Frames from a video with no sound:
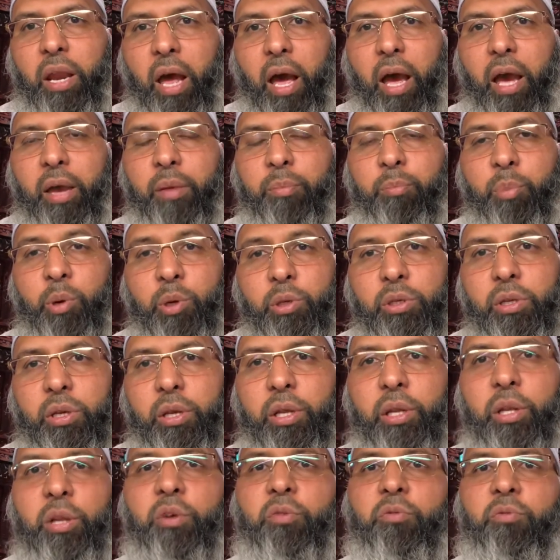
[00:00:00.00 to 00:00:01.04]
I
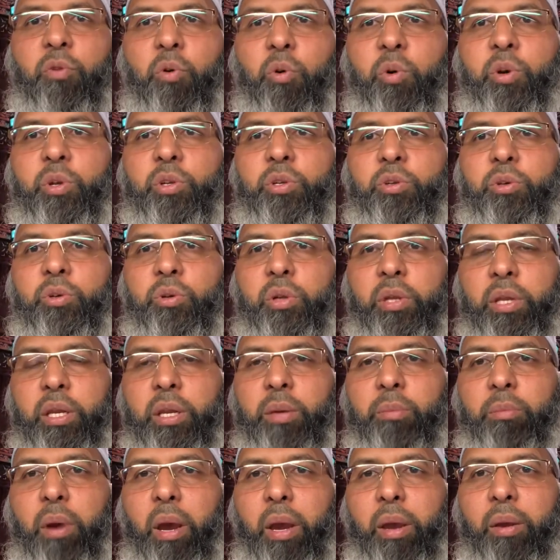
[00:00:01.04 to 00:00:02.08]
personally look forward to
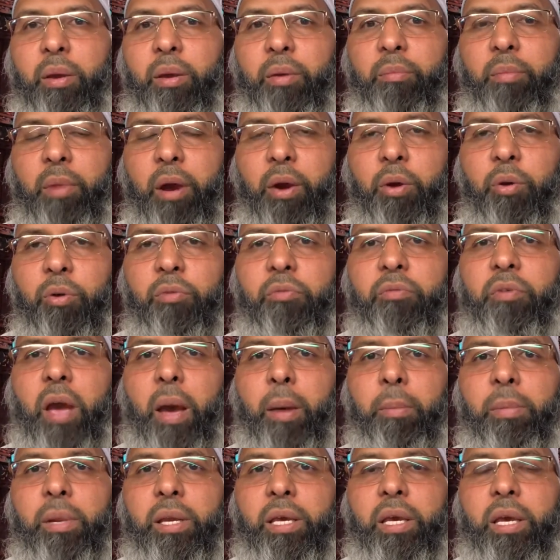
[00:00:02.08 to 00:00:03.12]
leading my own
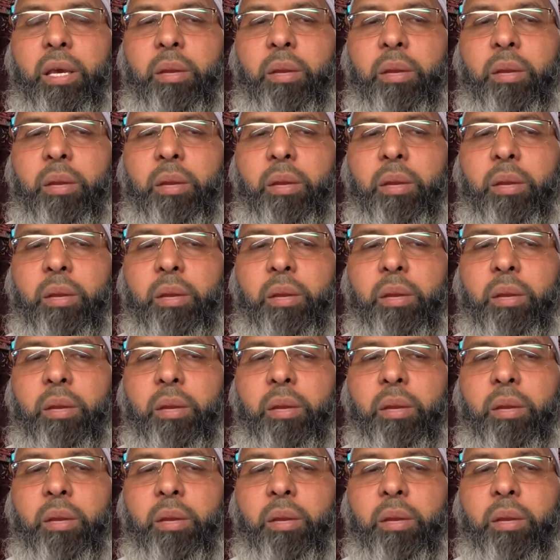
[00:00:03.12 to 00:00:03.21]
family